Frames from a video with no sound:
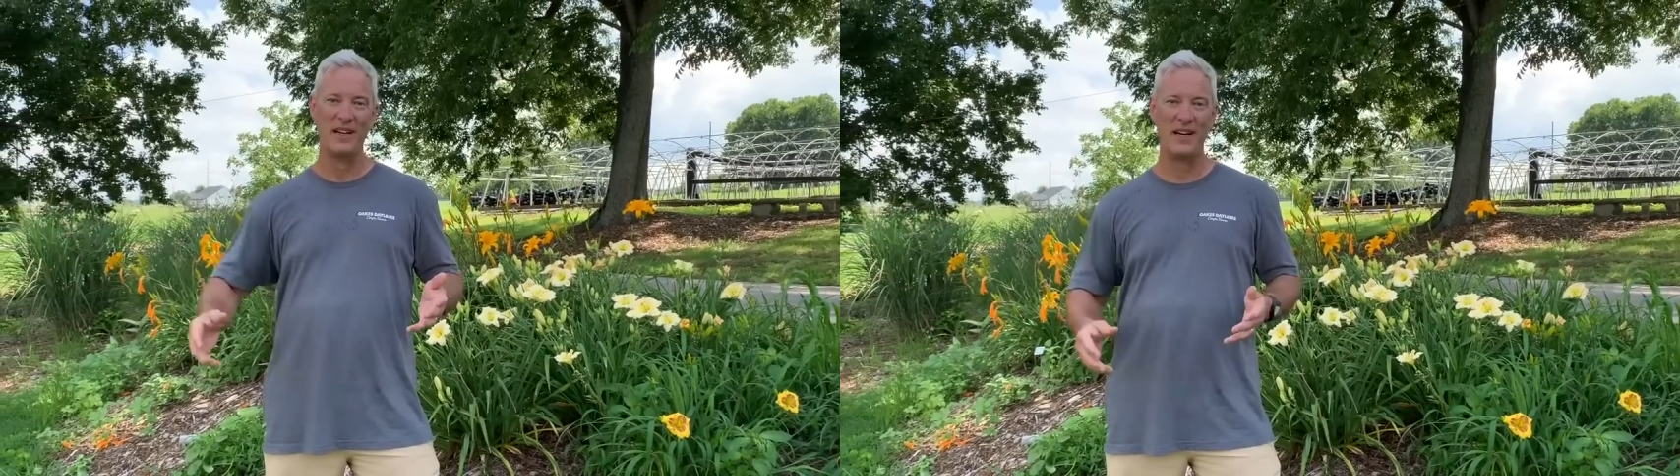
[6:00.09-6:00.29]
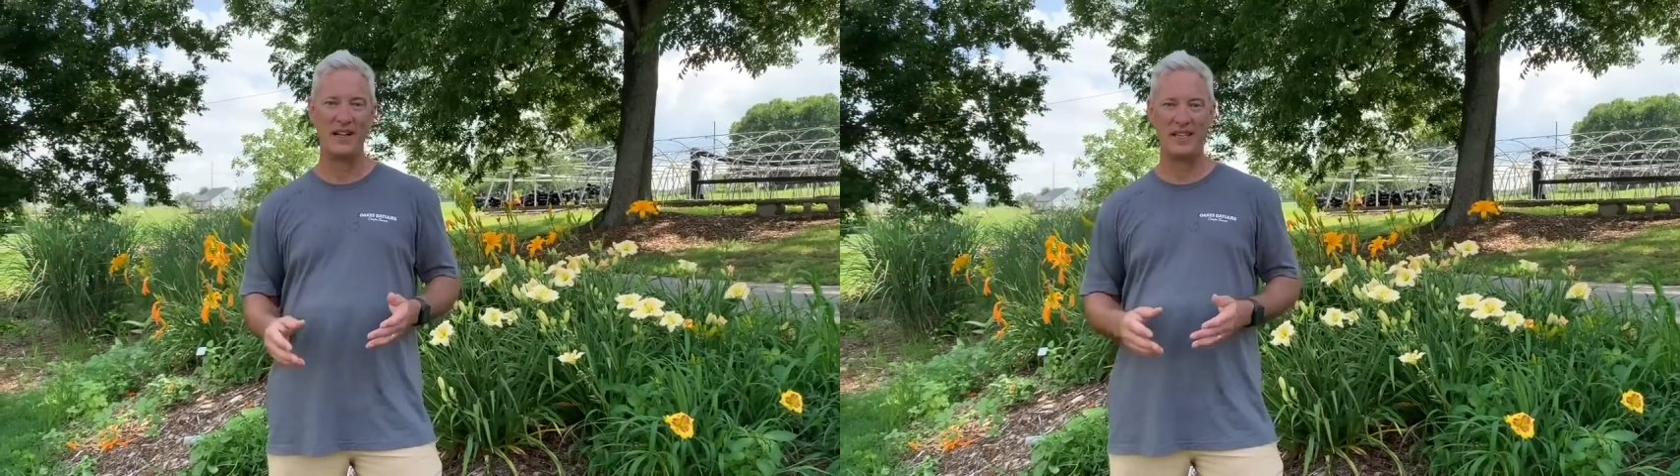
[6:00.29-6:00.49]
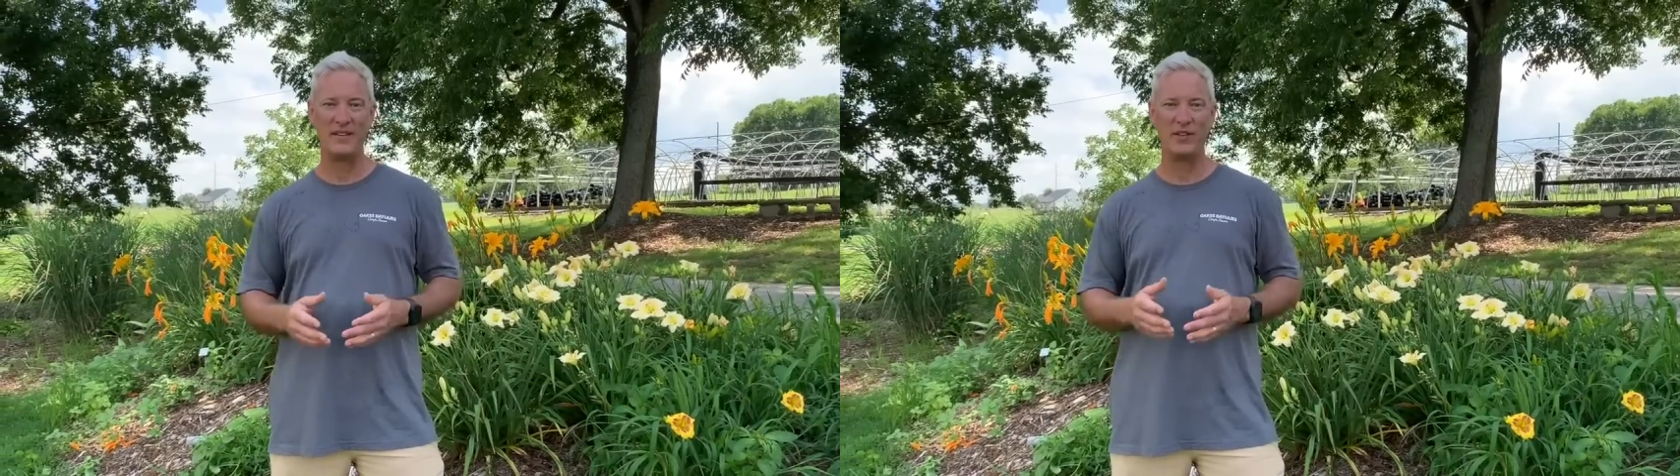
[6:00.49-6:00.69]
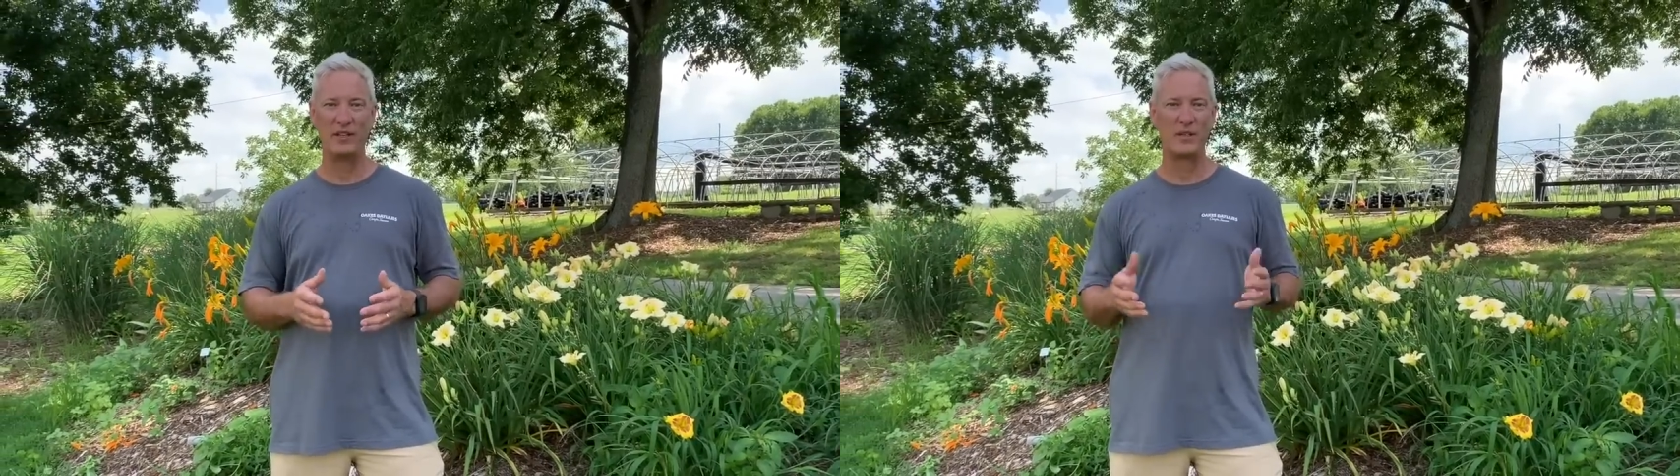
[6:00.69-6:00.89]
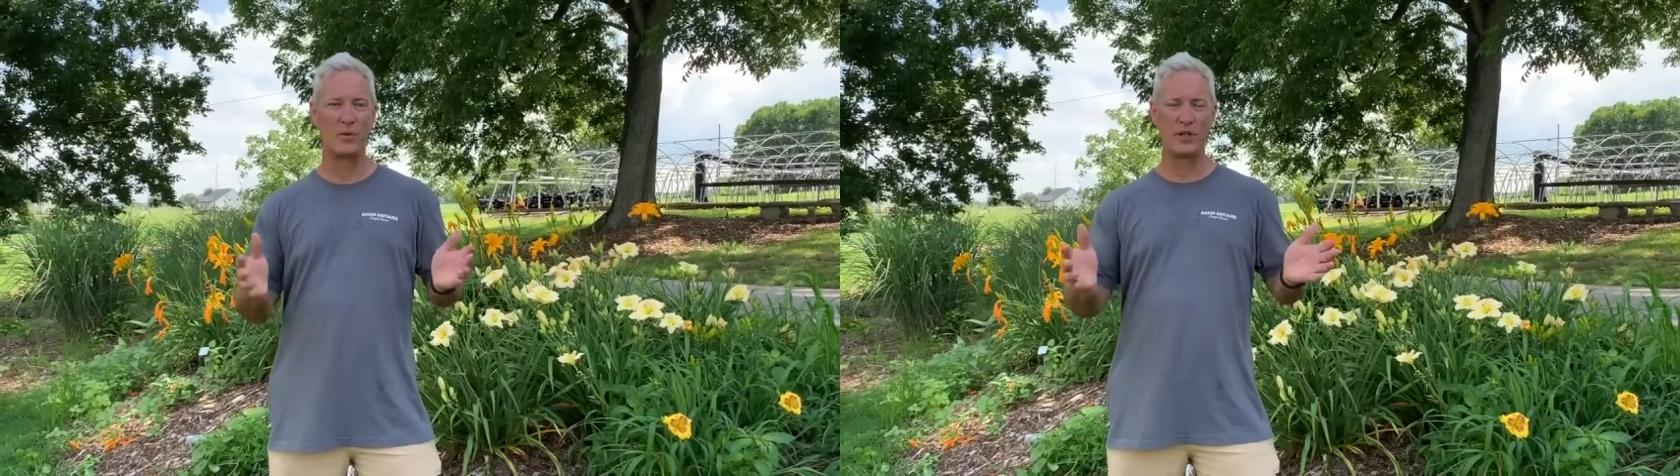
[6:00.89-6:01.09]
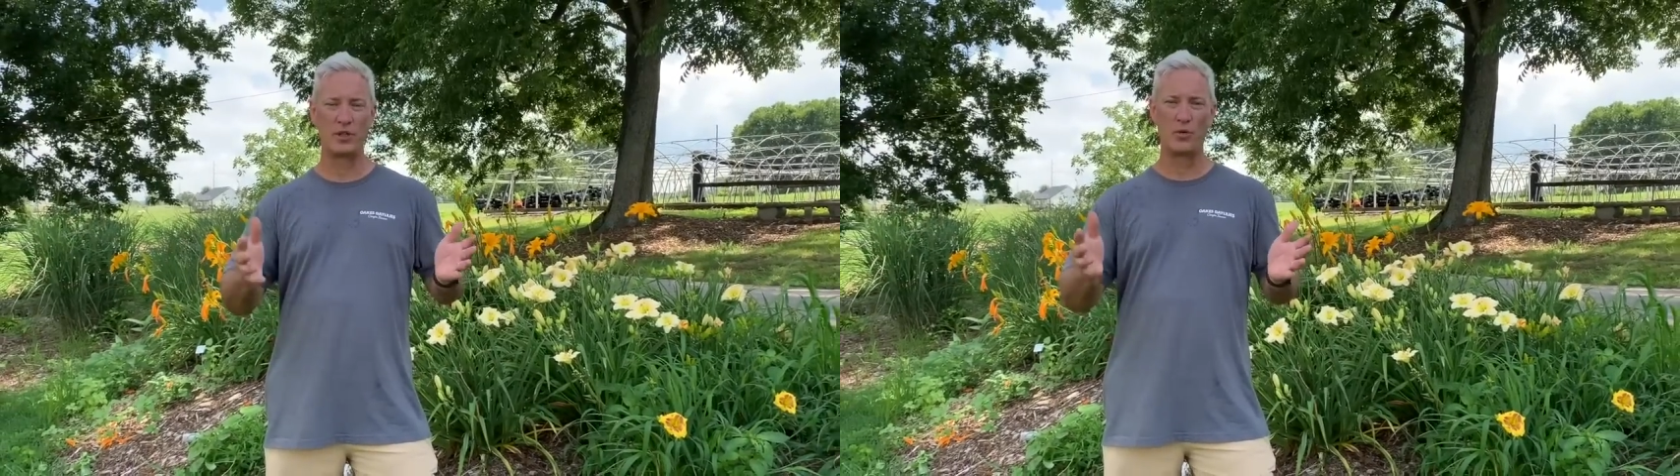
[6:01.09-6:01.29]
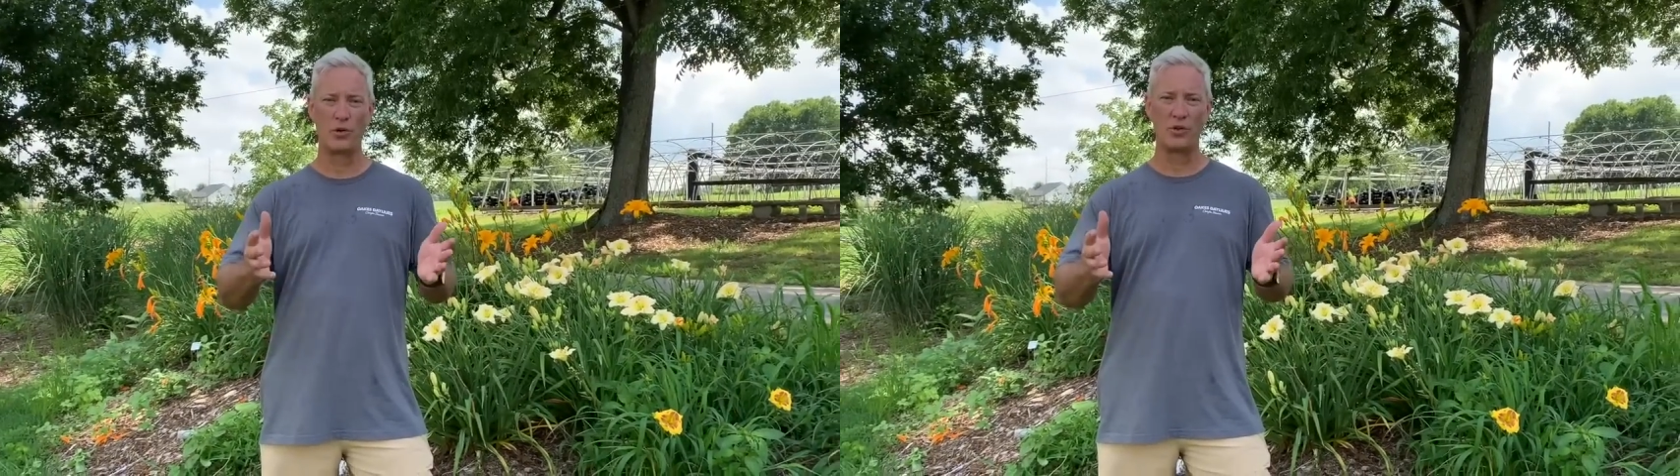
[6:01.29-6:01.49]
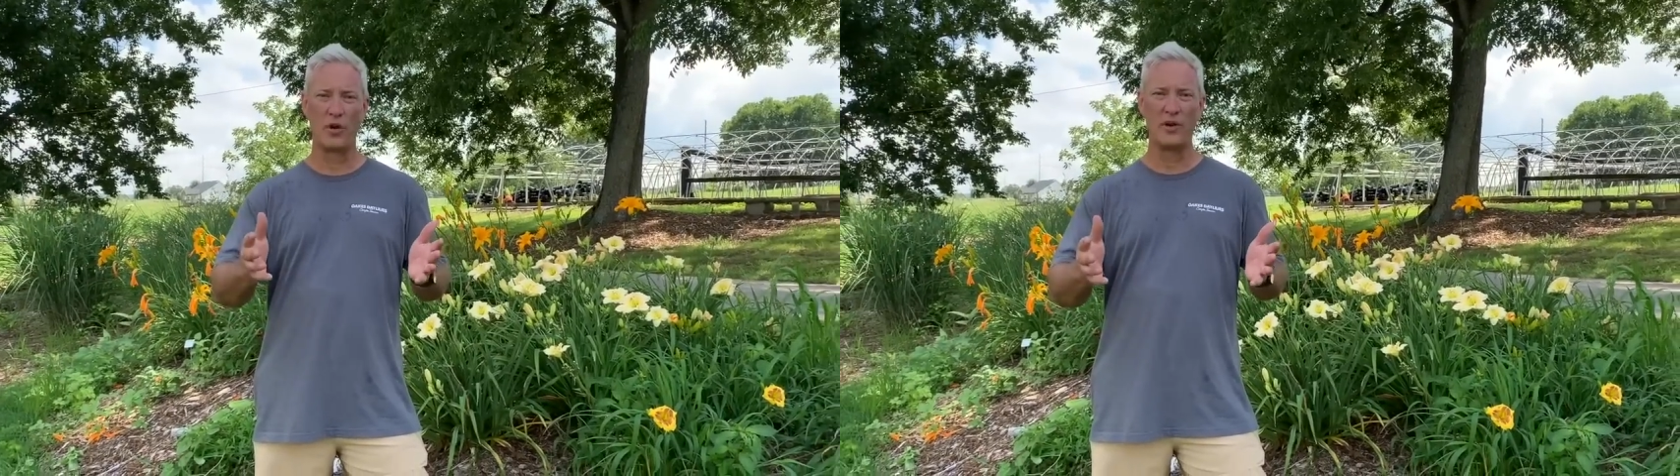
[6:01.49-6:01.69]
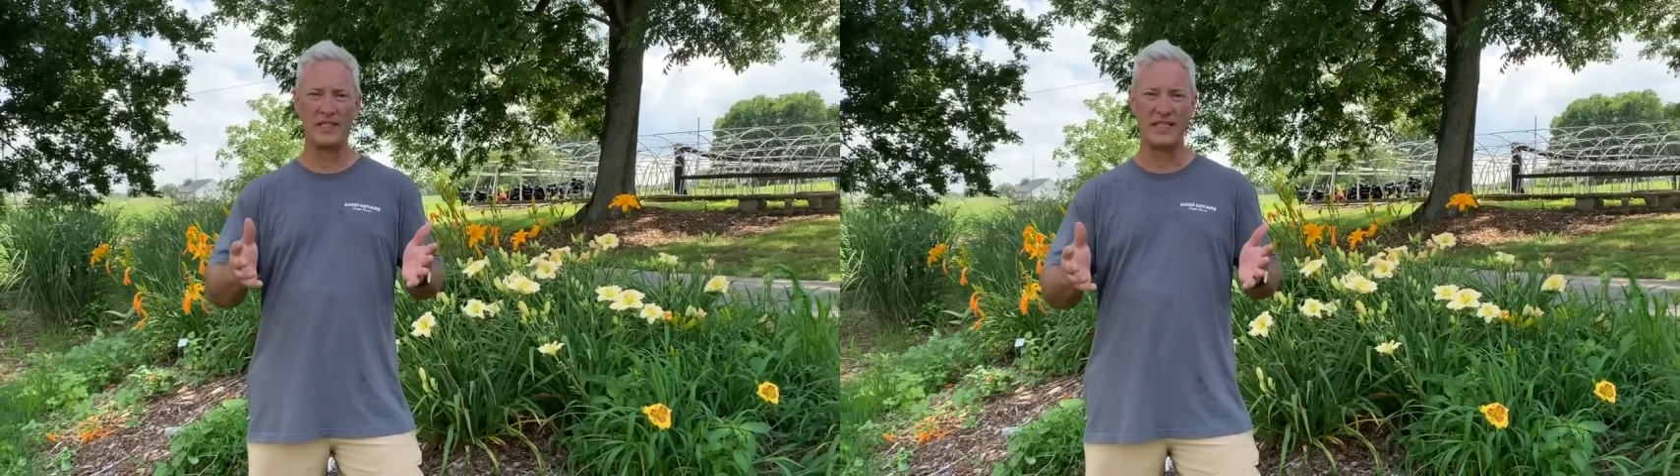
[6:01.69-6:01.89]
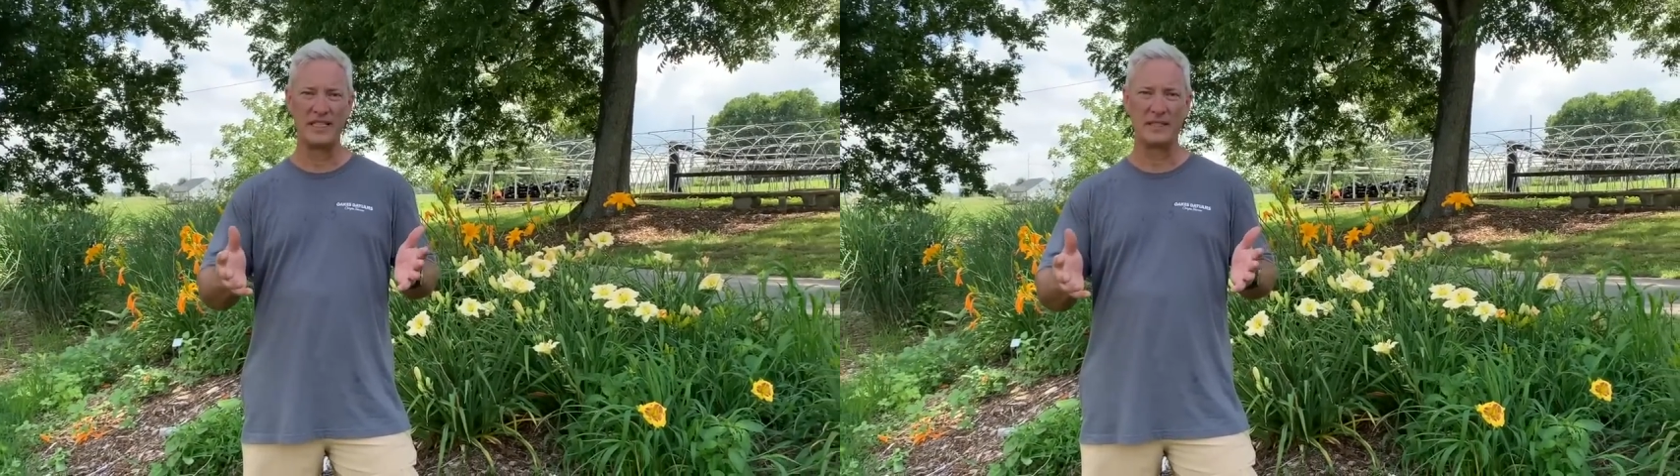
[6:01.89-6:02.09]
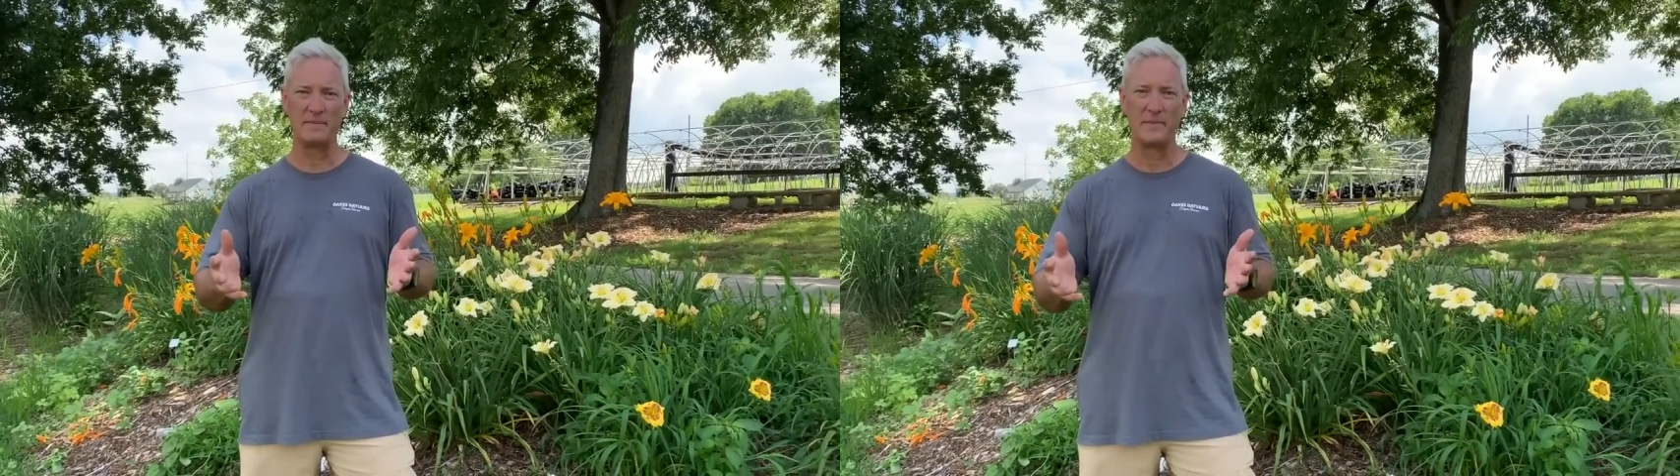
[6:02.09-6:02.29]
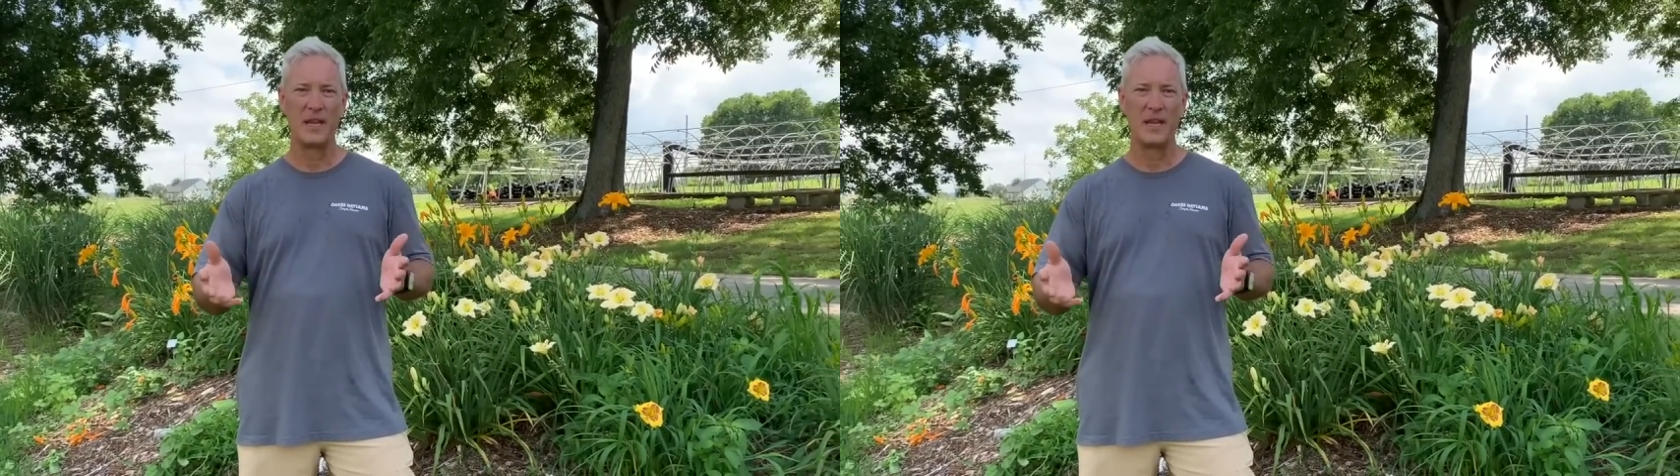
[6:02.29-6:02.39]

than if you live somewhere with a shorter growing season.